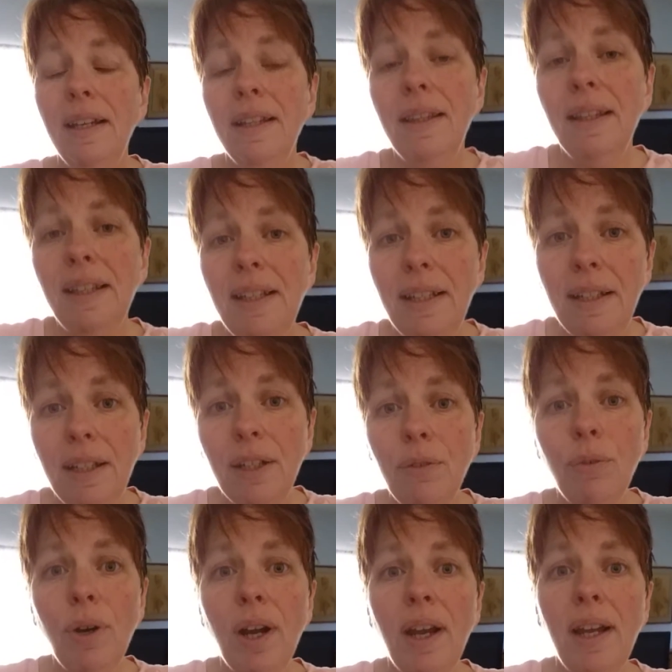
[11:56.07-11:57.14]
the
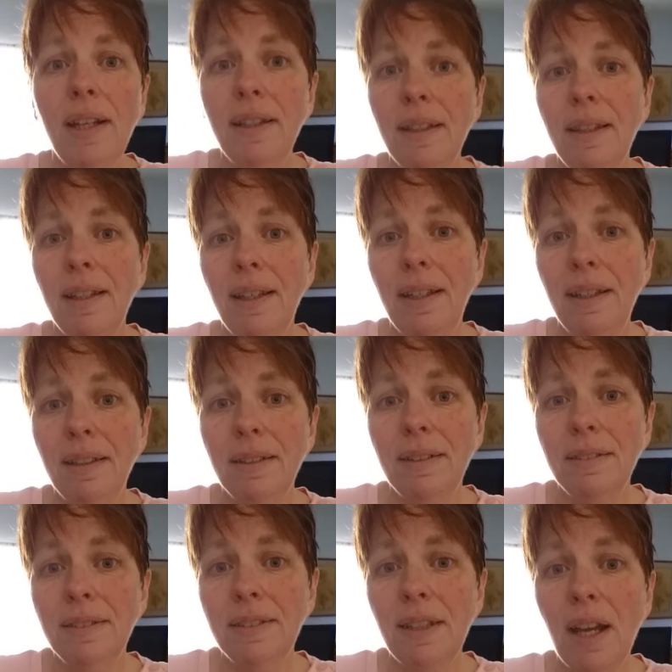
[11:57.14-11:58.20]
eating right, the
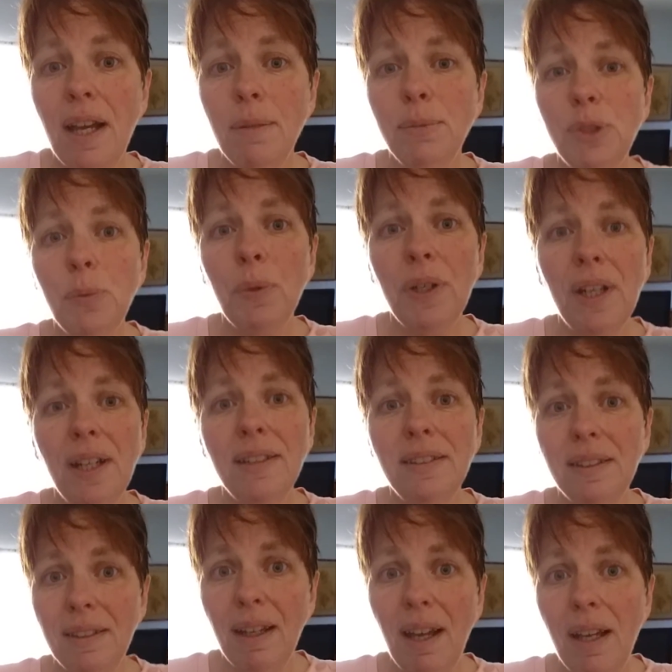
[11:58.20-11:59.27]
times when I
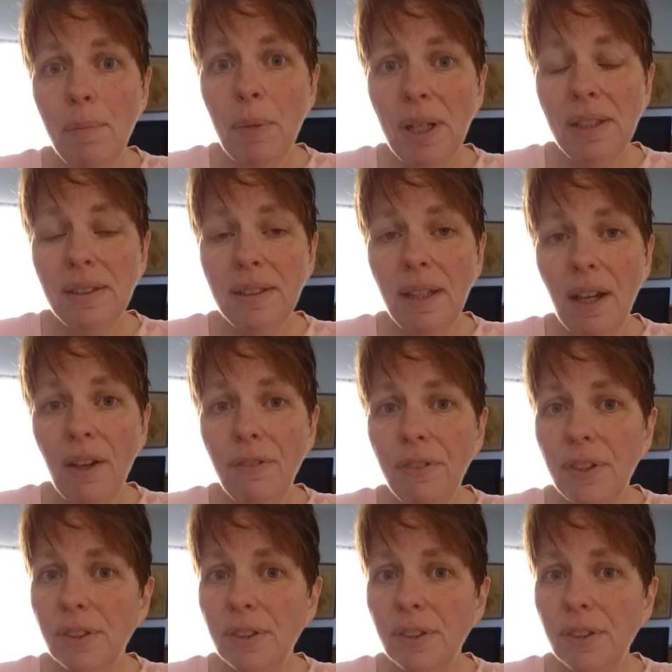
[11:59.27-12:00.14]
deny myself,